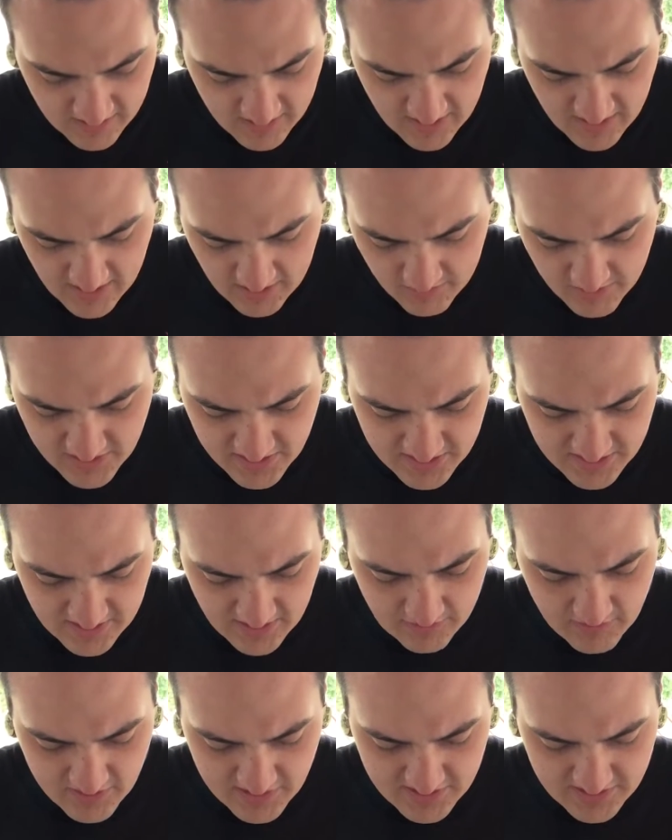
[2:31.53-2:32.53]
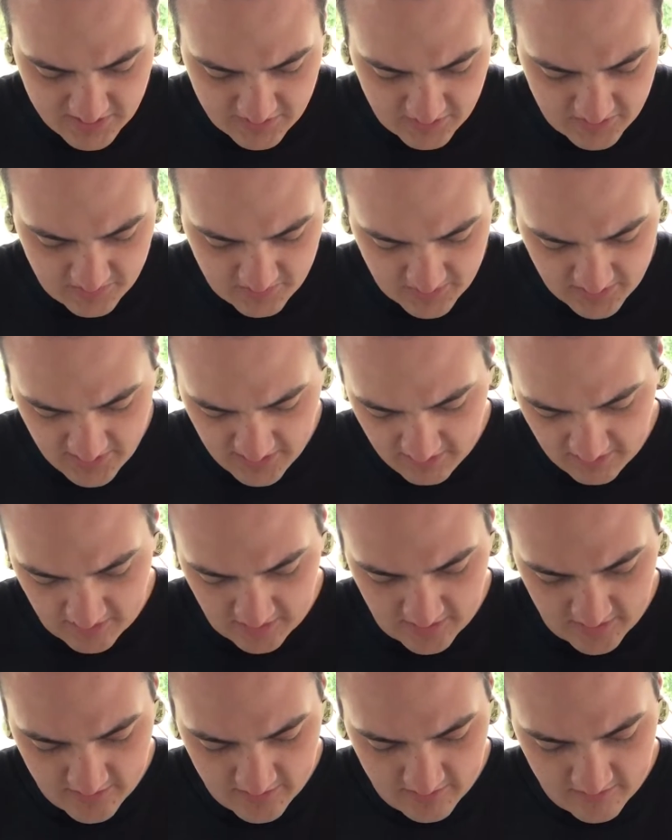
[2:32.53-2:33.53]
Yeah, I wish this was put out
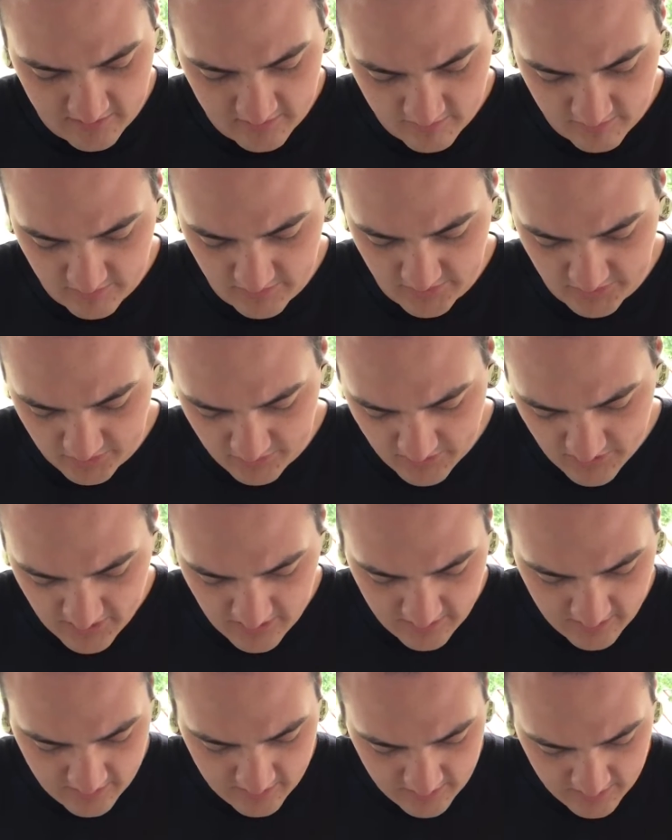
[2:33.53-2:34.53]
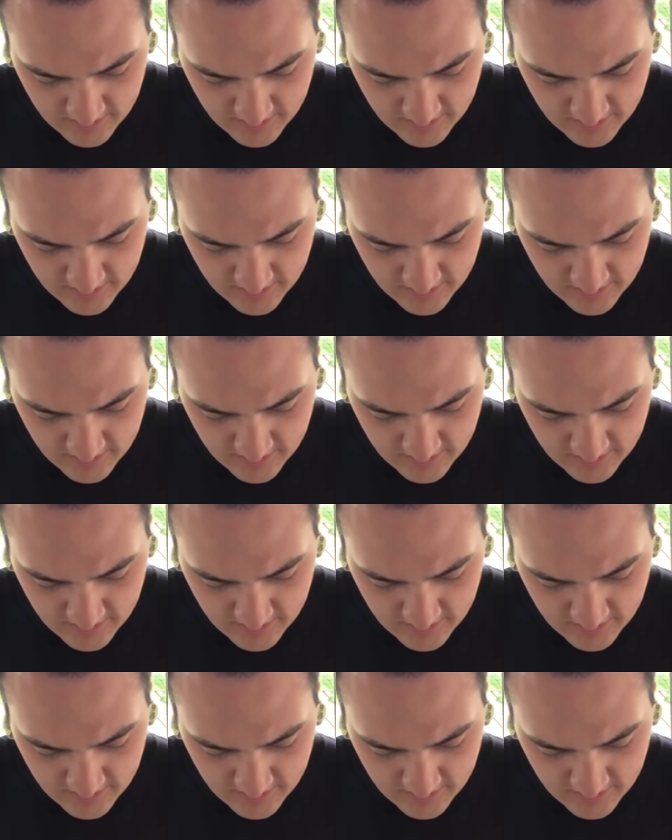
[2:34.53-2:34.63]
on Blu-ray,